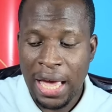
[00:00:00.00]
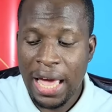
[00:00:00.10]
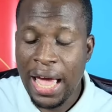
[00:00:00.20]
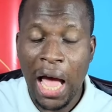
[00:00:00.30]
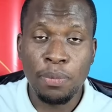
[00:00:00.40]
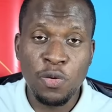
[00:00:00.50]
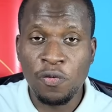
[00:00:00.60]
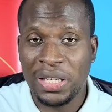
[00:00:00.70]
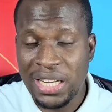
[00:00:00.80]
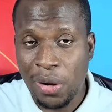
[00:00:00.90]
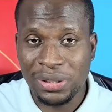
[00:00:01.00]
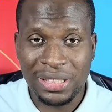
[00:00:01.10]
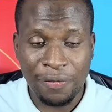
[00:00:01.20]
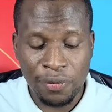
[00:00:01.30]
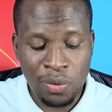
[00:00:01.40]
Abdu Fatah or
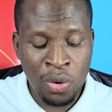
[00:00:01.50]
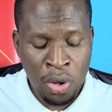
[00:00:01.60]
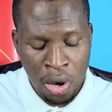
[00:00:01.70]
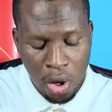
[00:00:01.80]
Safi,